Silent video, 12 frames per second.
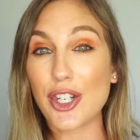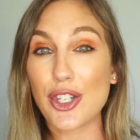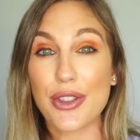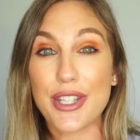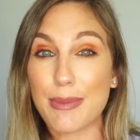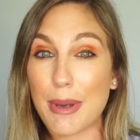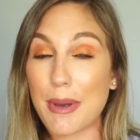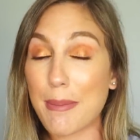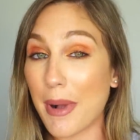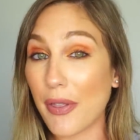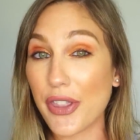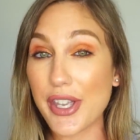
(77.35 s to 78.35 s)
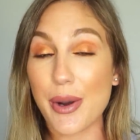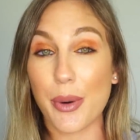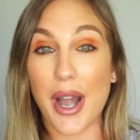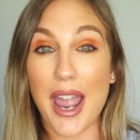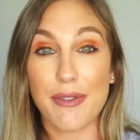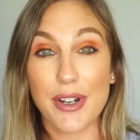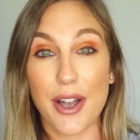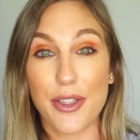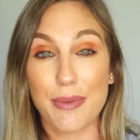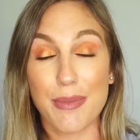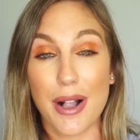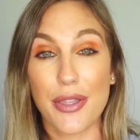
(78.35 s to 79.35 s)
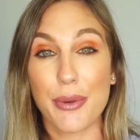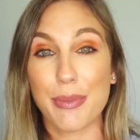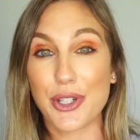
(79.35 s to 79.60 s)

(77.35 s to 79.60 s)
to do these maybe monthly or every other month.